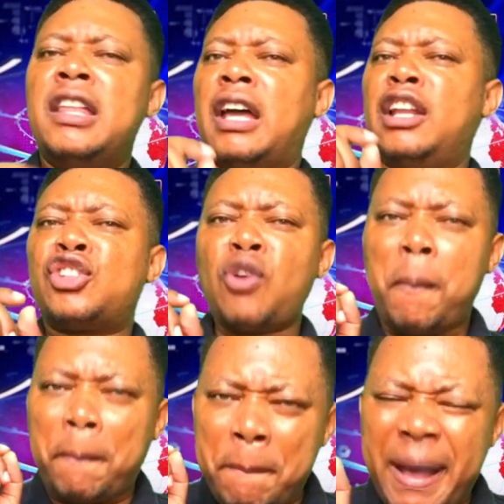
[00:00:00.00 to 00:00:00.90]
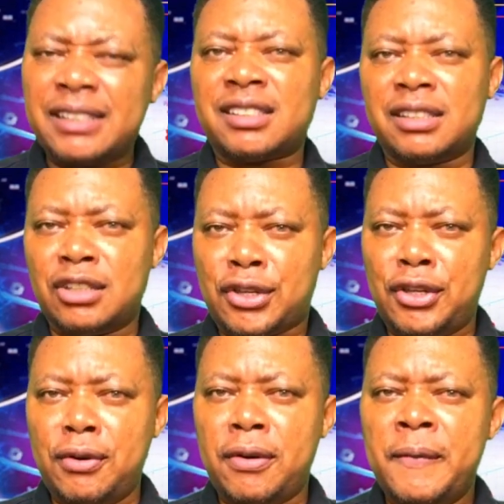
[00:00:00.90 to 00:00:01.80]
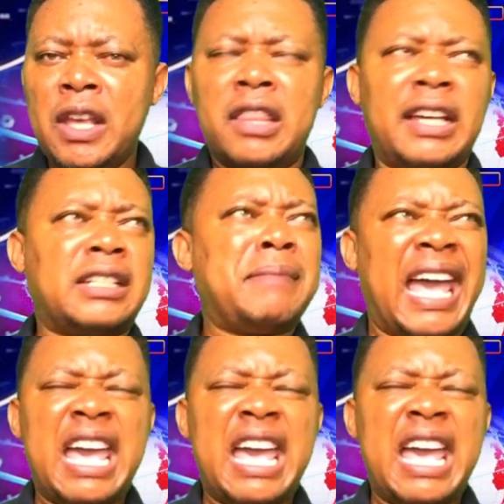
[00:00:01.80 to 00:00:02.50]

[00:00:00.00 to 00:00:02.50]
that is so personal to you that